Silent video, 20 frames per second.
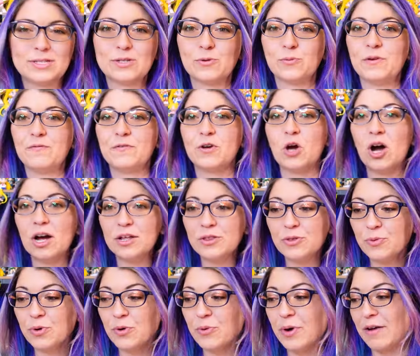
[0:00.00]
So we've gone
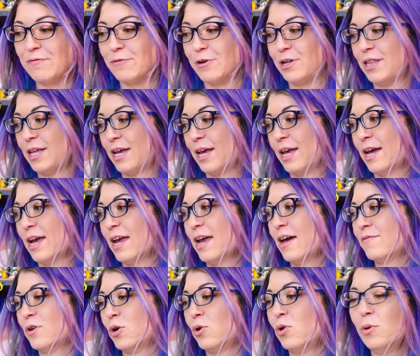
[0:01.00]
through everything. I
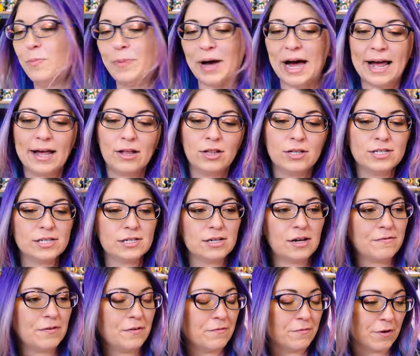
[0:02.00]
have a whole pile of
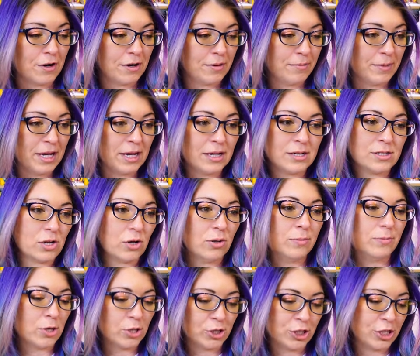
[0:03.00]
stuff in front of me. It's all
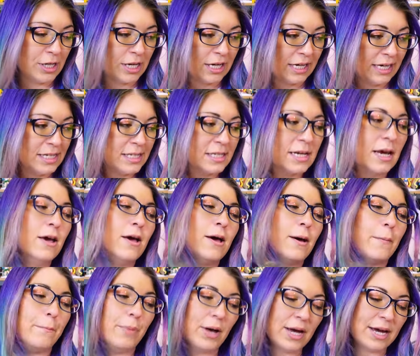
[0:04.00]
merchandise,
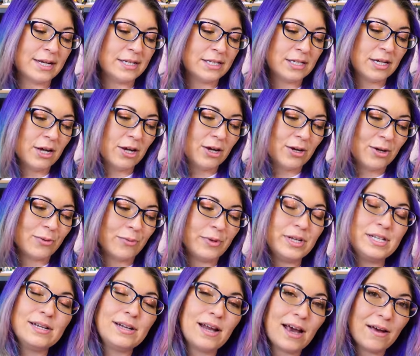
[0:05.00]
but
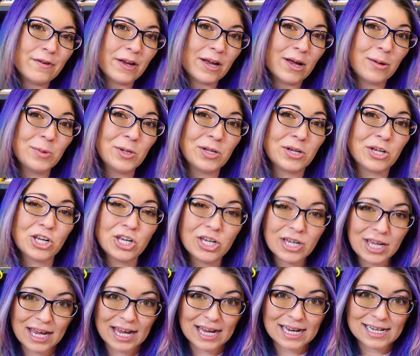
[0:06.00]
we did have a couple of
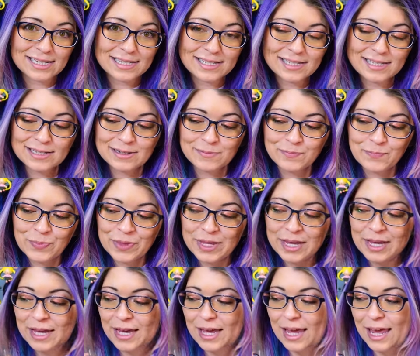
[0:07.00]
cookies
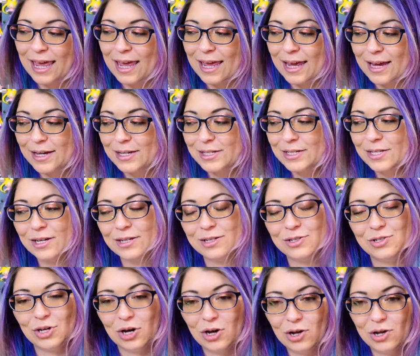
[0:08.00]
and a
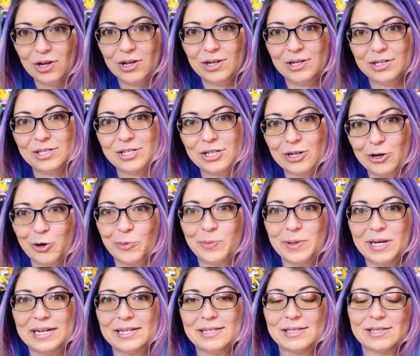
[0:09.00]
doll to
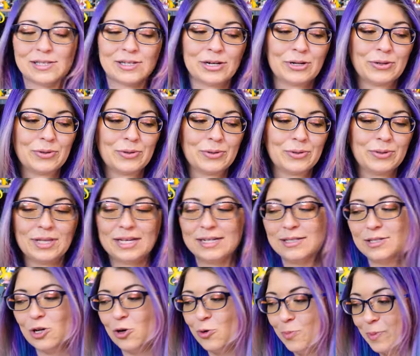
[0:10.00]
open. So
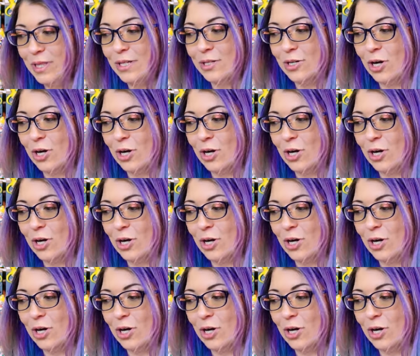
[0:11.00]
let's open the